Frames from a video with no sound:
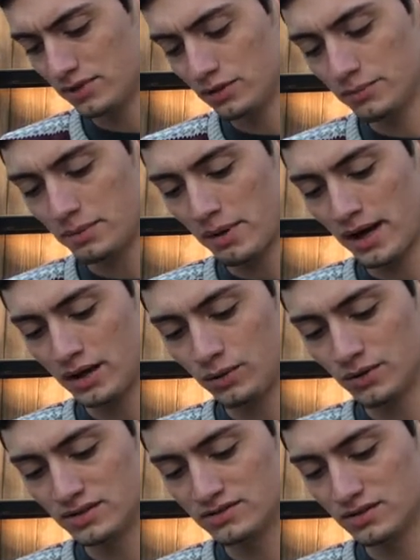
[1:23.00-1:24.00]
aluminum
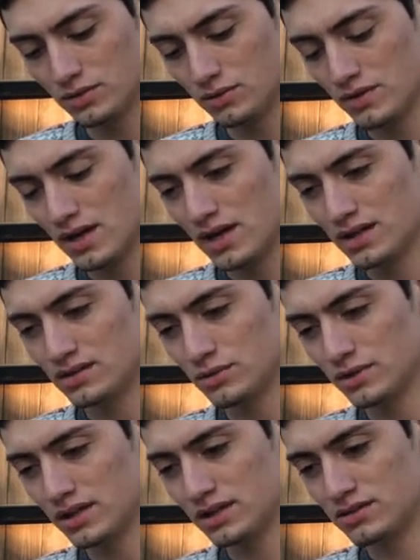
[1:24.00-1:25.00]
alloy, so
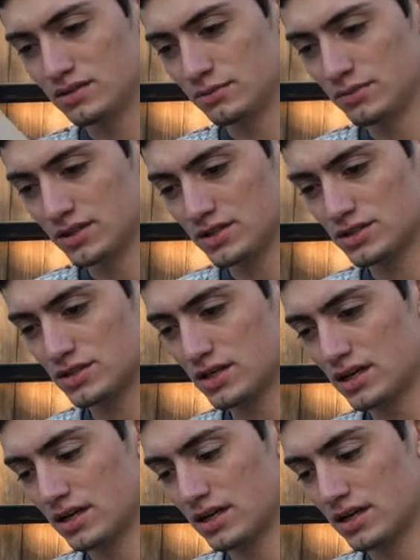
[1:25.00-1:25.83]
don't need too much